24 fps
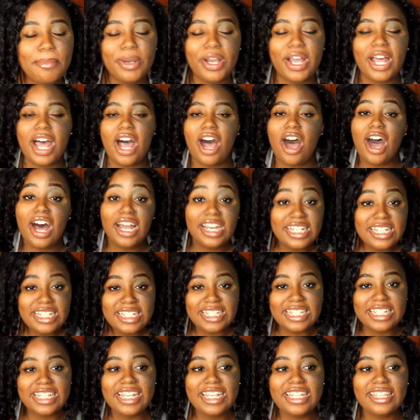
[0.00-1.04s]
but
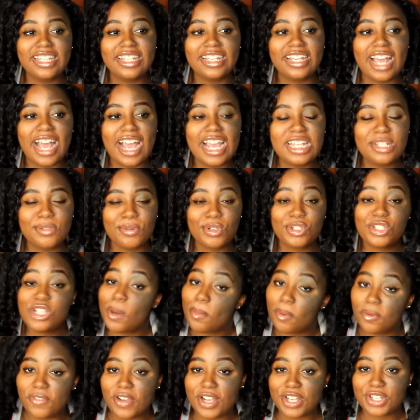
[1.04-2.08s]
honestly, the guys were so
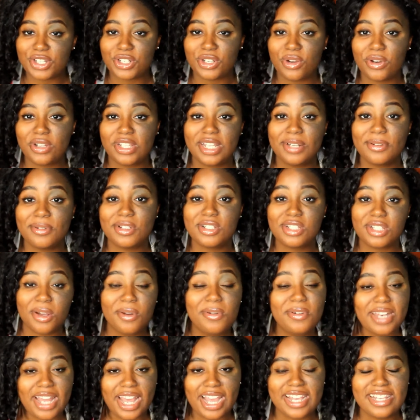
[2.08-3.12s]
professional and they were
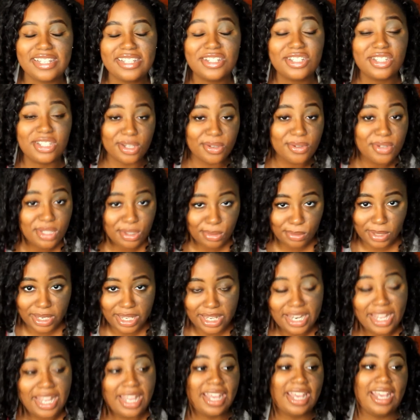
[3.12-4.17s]
so nice and so
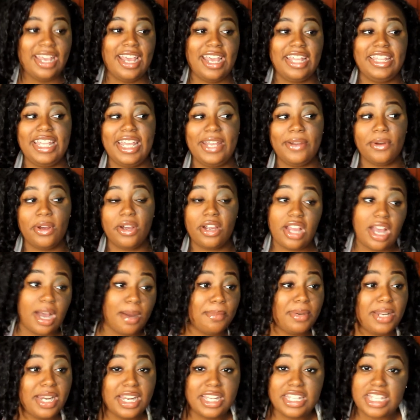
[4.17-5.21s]
sweet, and they were
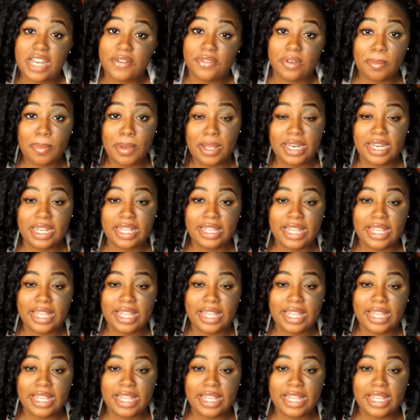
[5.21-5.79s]
accommodating to everybody.